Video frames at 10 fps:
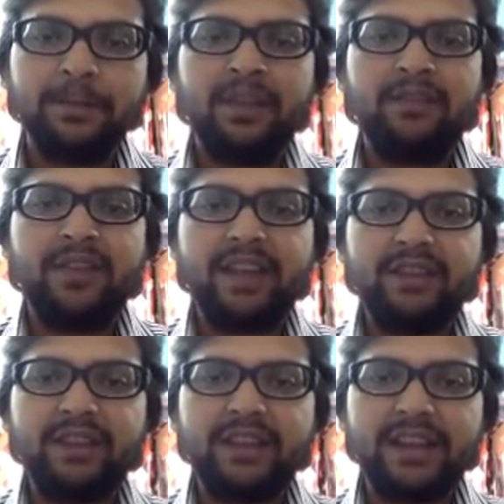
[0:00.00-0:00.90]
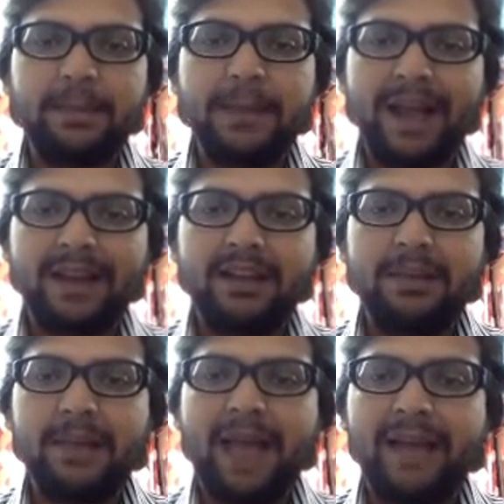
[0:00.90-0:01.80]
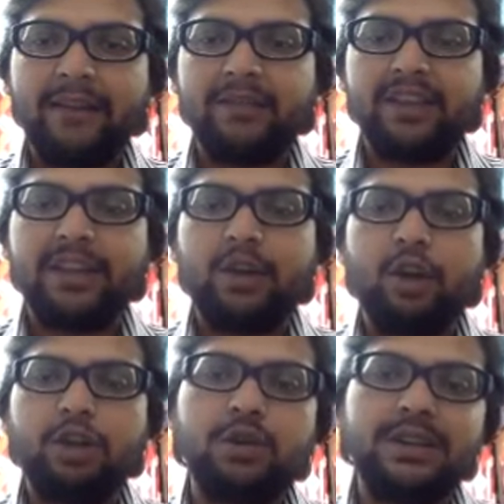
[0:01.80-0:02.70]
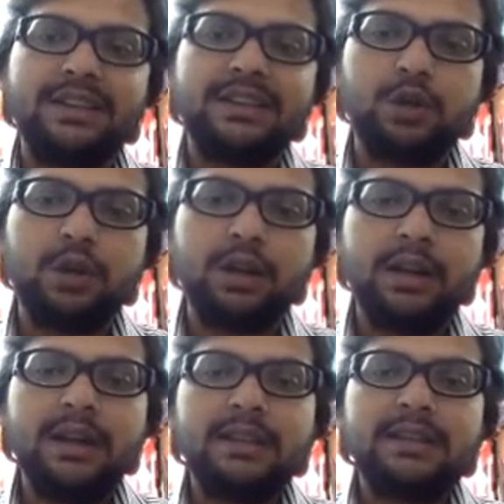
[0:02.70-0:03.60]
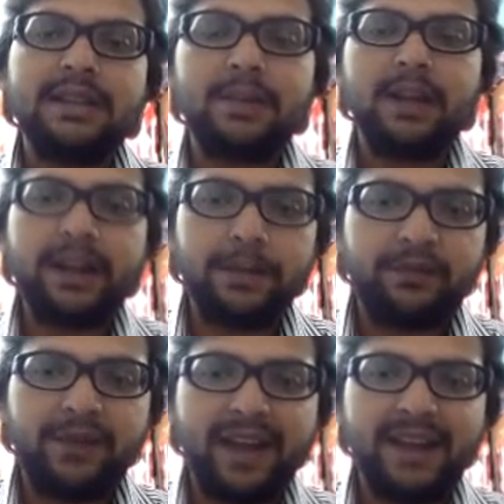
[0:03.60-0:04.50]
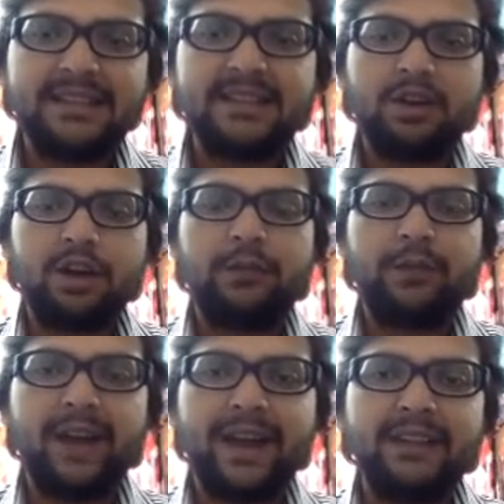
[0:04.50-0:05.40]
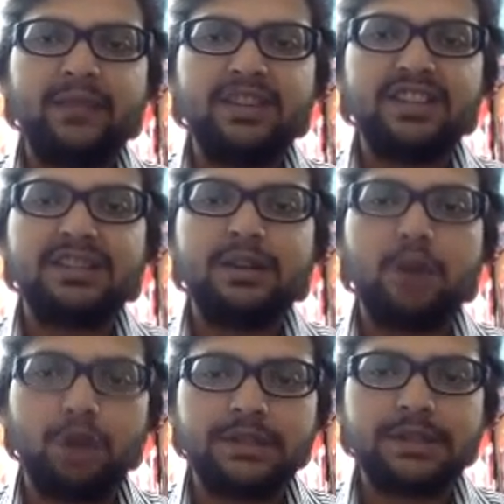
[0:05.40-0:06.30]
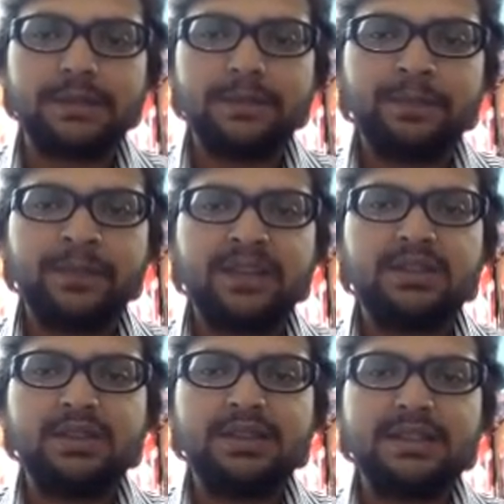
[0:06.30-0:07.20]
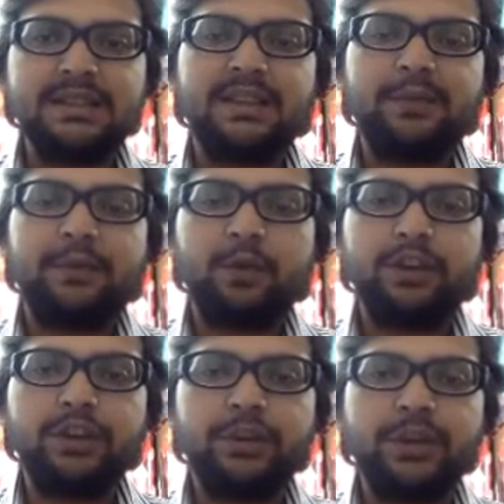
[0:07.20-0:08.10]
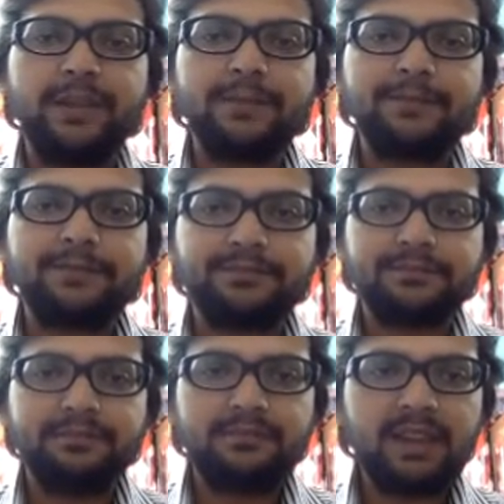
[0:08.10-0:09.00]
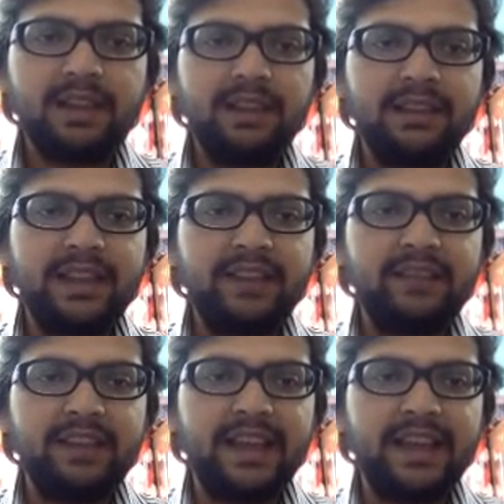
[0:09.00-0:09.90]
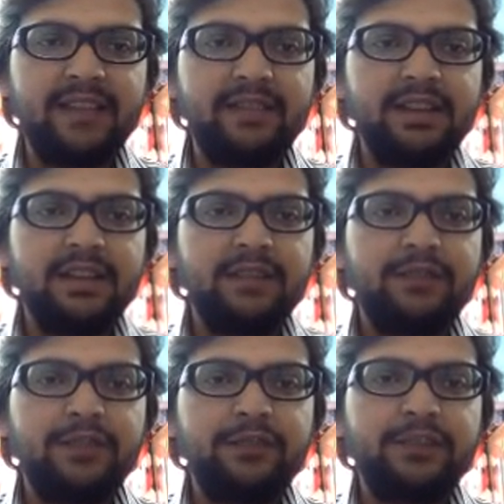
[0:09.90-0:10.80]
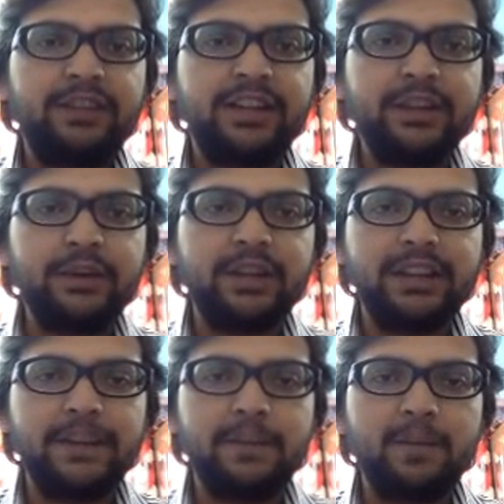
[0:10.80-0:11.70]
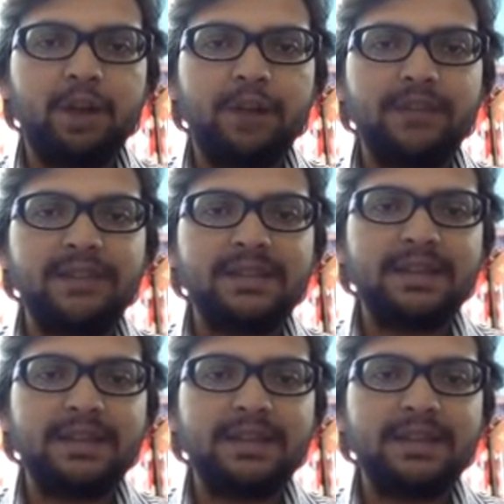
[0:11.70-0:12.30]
where we take backup and we can also restore some corrupt files or file which is lost. So this is the 4th duty. Then we have 5th duty of system